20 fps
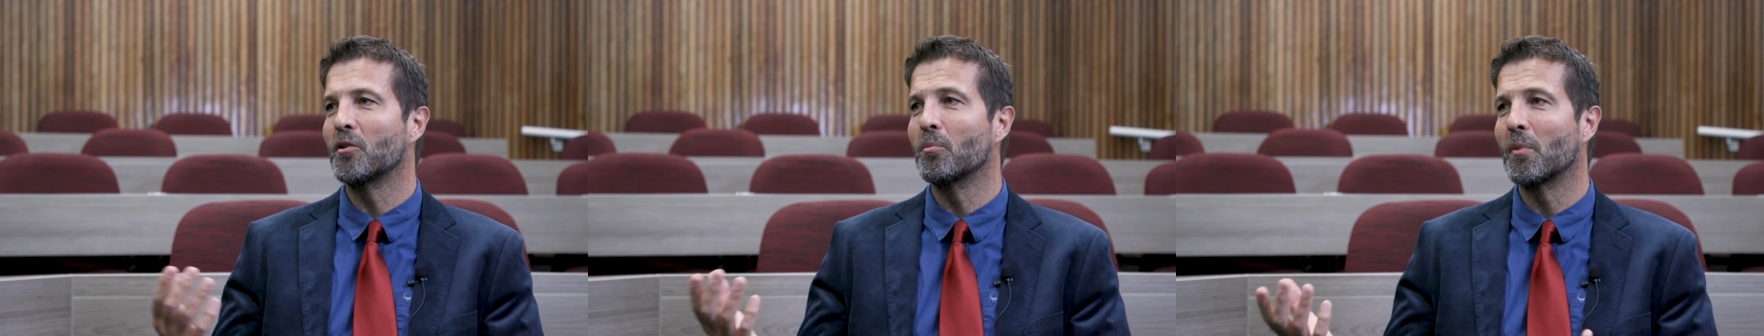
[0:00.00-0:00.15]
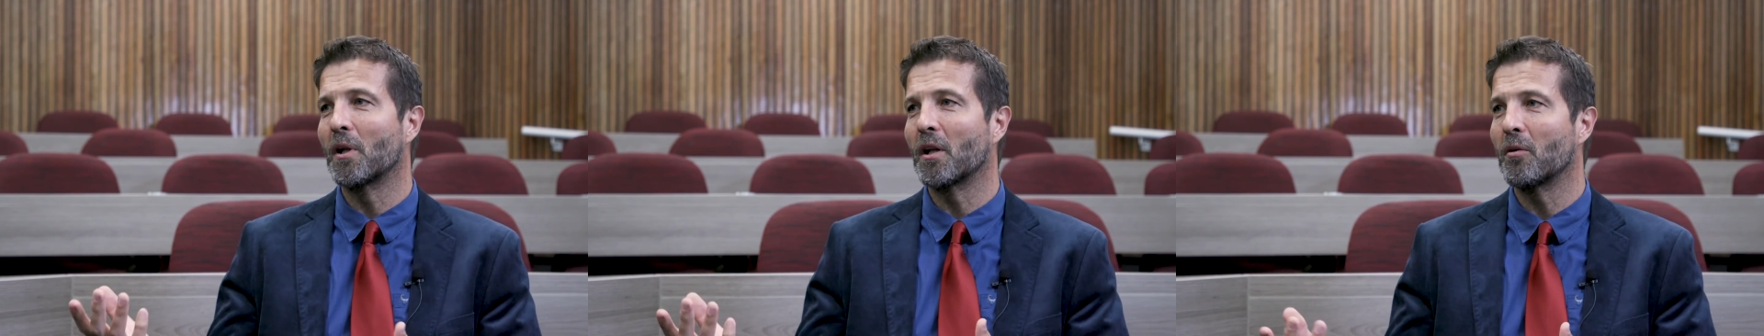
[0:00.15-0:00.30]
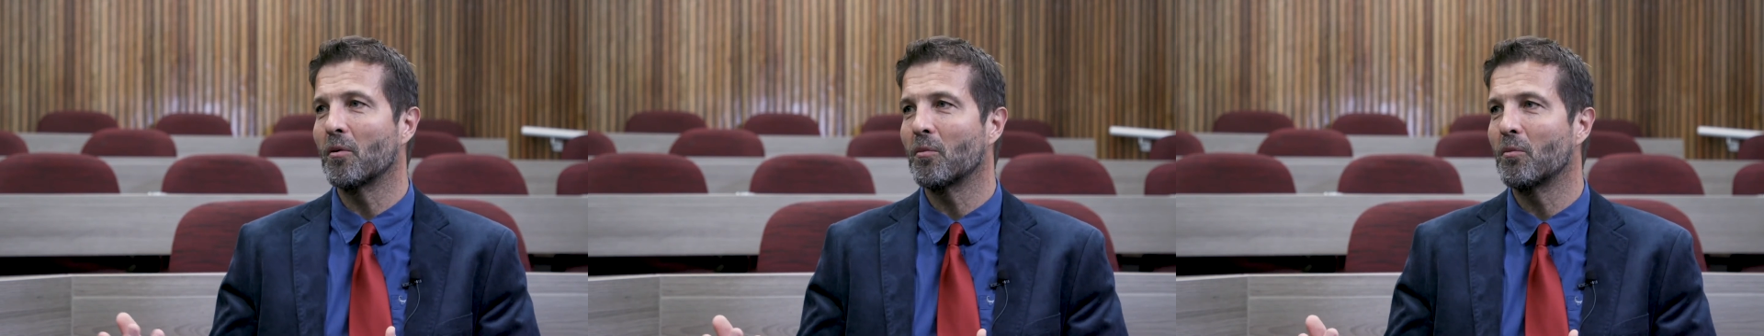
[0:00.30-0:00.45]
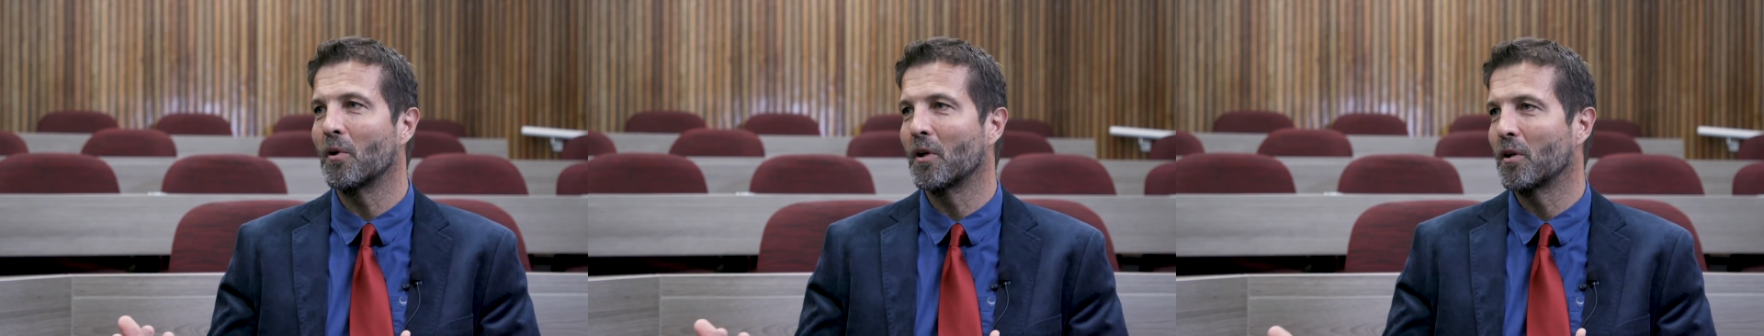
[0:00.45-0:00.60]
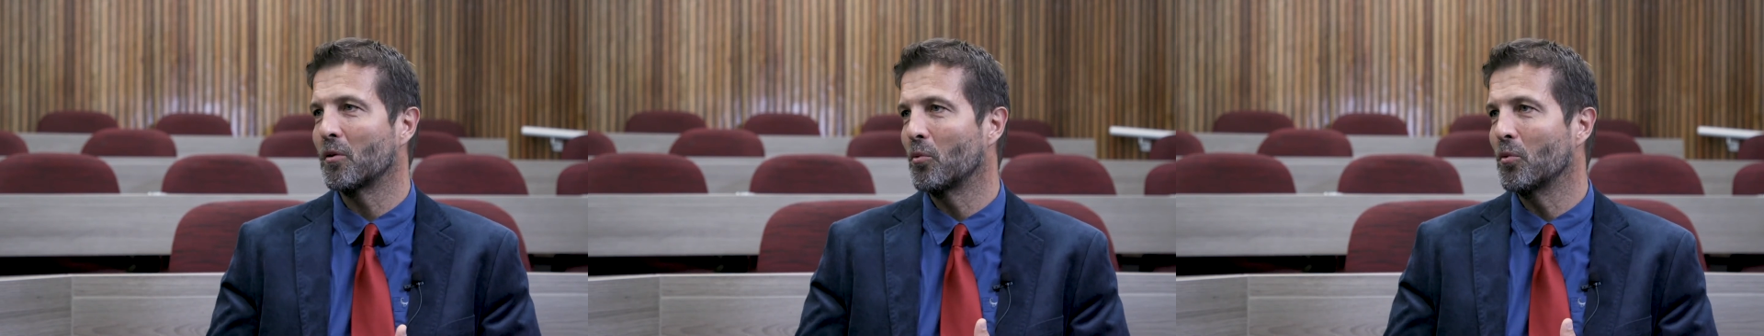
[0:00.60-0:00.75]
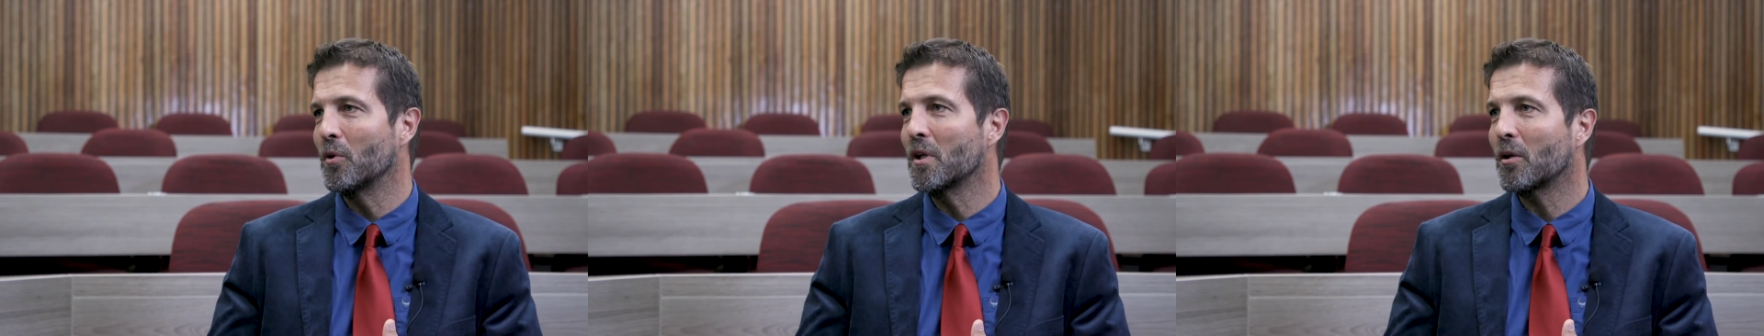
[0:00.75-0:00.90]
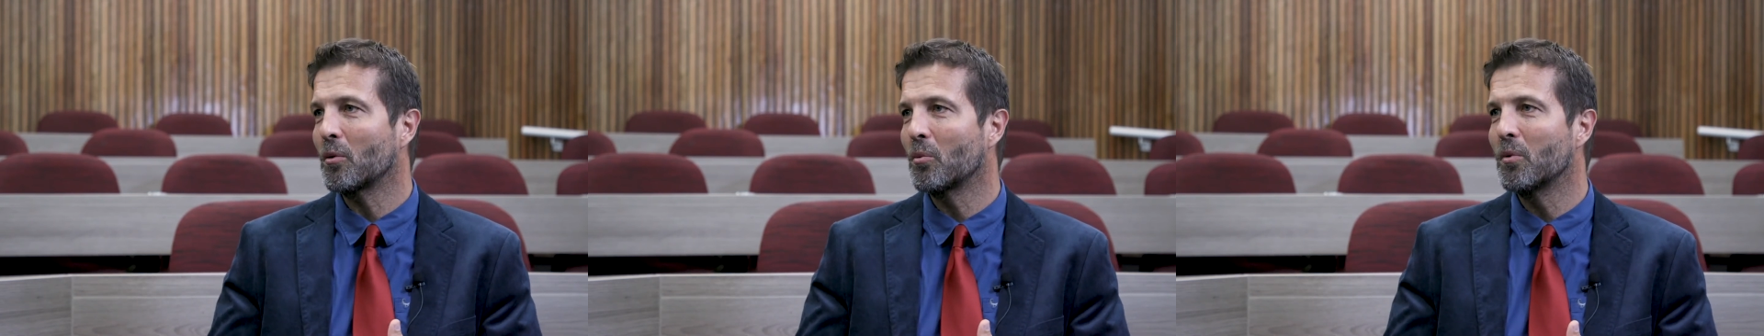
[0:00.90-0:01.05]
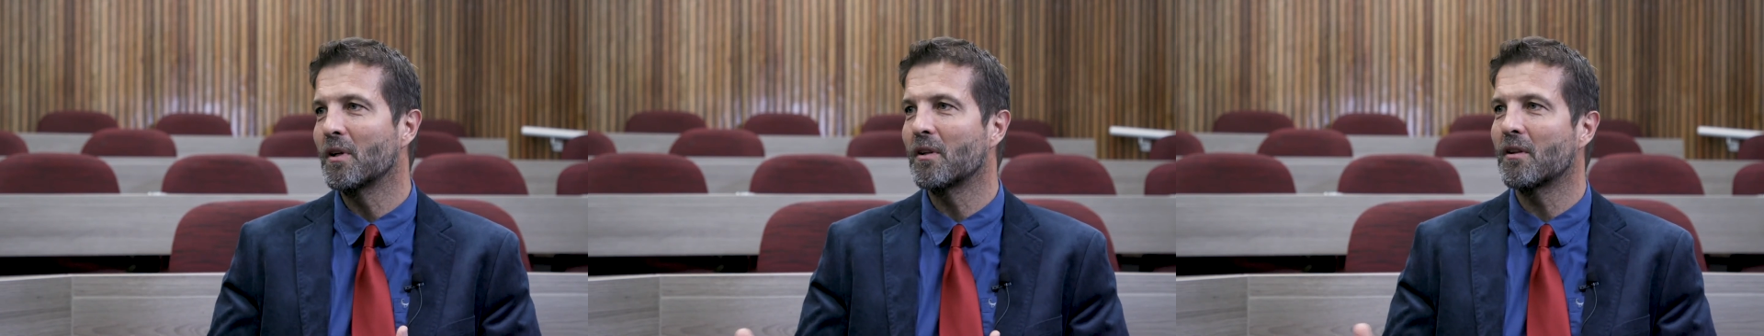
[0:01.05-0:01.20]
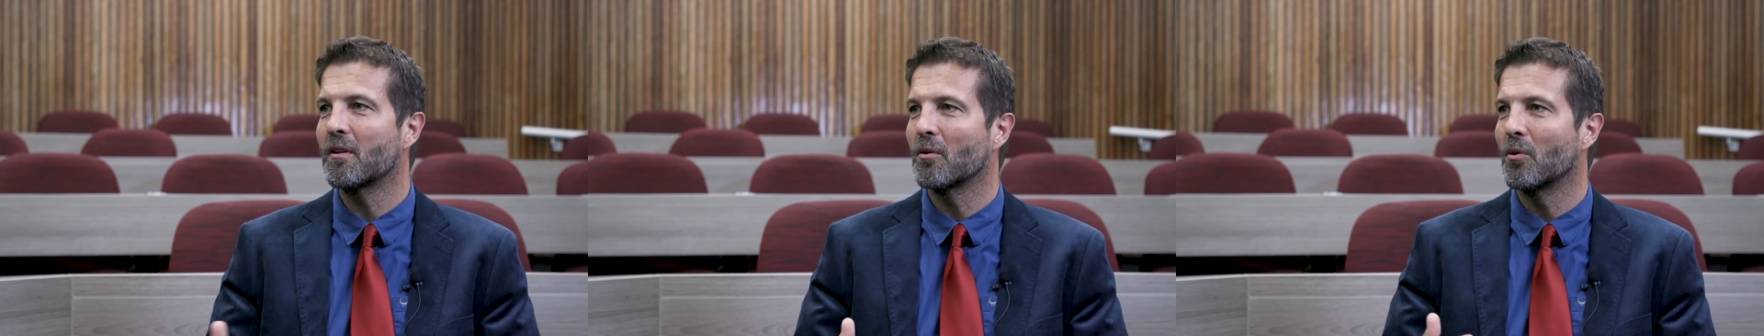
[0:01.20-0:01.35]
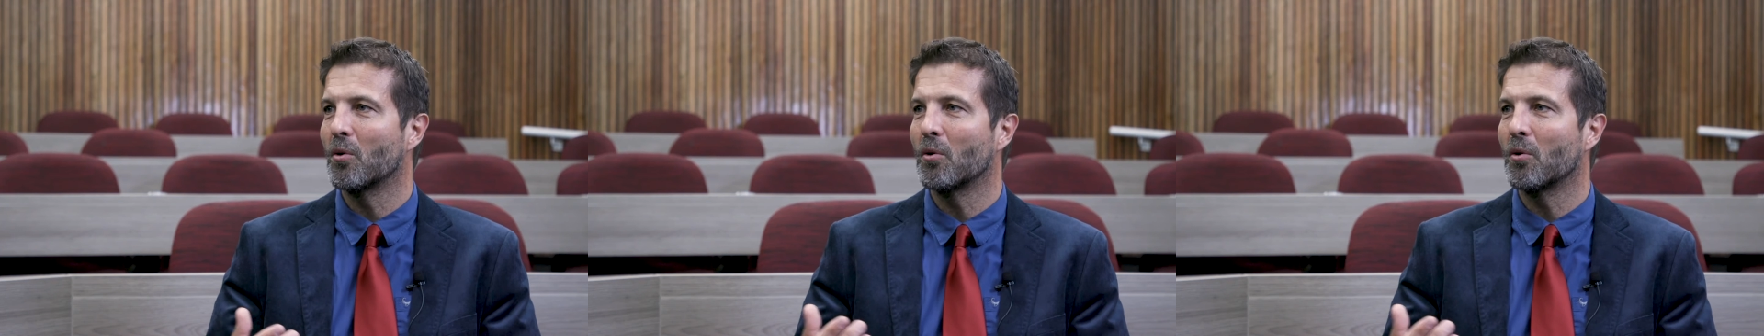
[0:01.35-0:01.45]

you want to work with